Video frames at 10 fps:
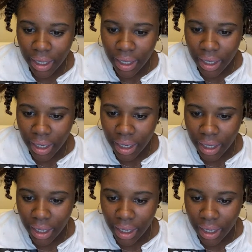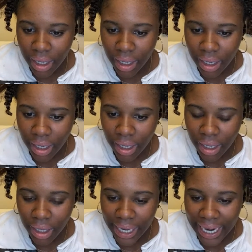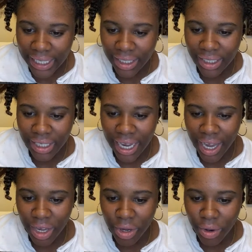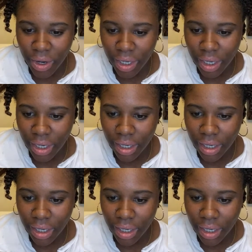Uh Angie said you are